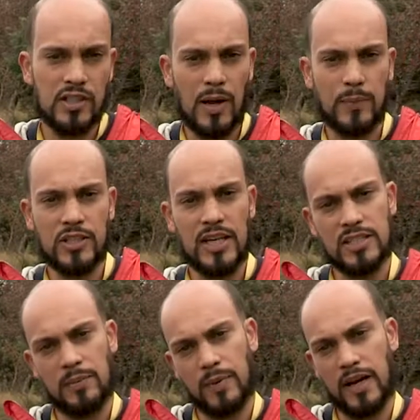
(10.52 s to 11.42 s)
Climate Change
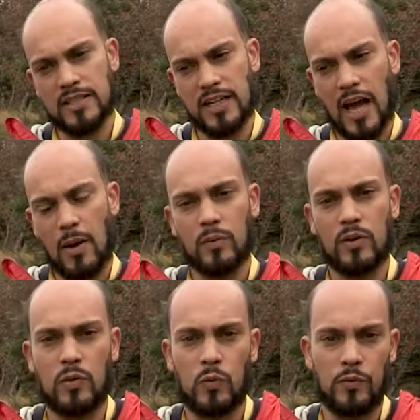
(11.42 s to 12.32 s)
Impacts Lab,
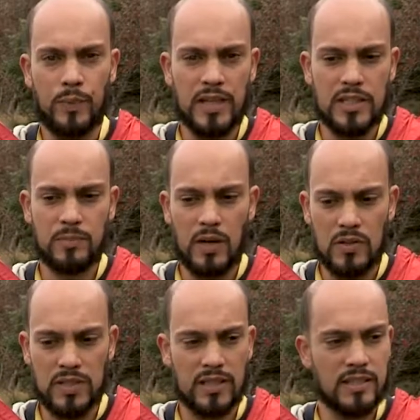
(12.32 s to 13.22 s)
we've been
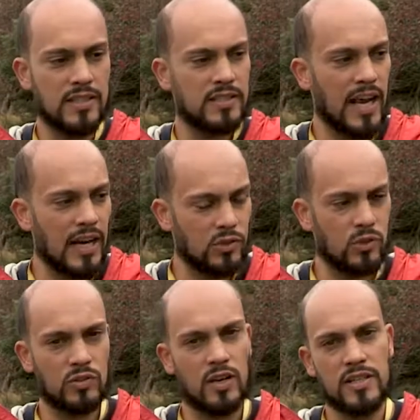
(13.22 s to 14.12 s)
exposing this natural
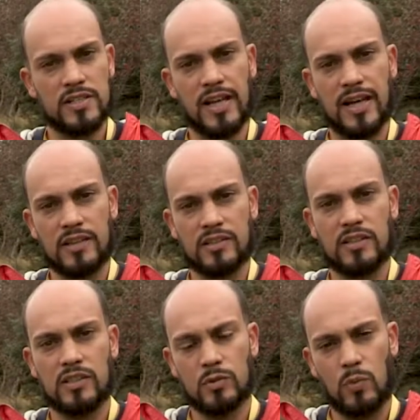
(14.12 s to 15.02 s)
grassland
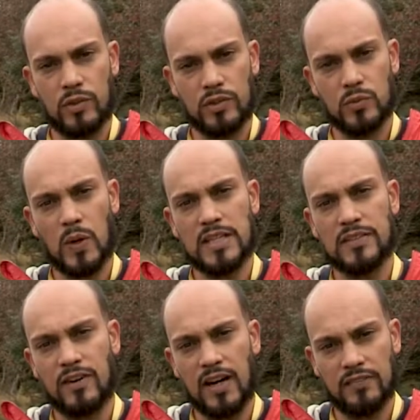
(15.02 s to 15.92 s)
to more than
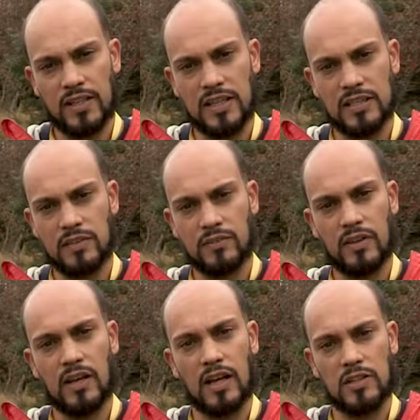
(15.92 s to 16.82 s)
25 years of
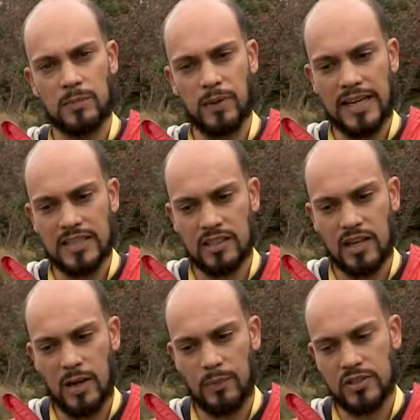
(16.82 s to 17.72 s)
simulated
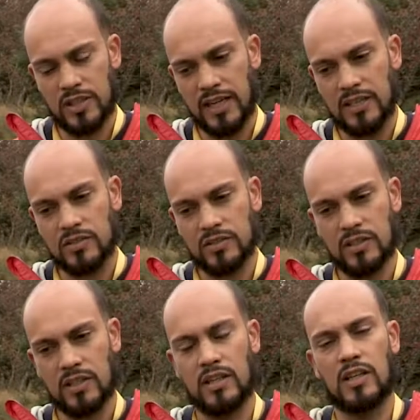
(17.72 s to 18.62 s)
climate change.
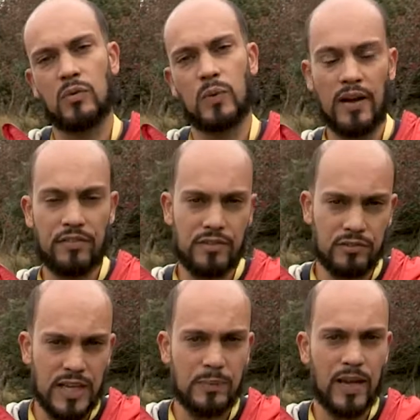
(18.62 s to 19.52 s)
We have
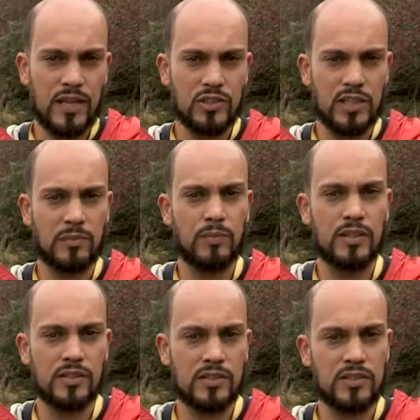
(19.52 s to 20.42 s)
three main
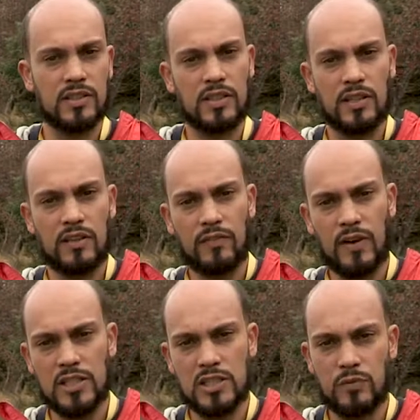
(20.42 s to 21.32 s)
treatments.
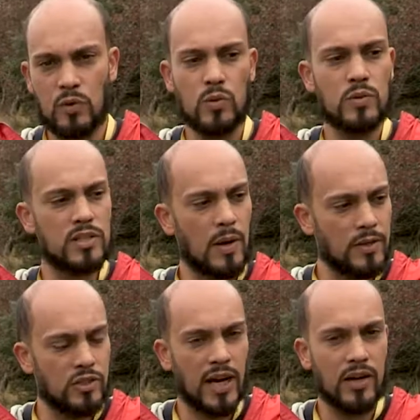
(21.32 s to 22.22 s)
First of all, summer
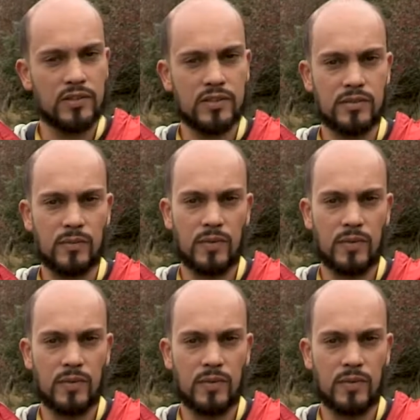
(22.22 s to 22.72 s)
drought.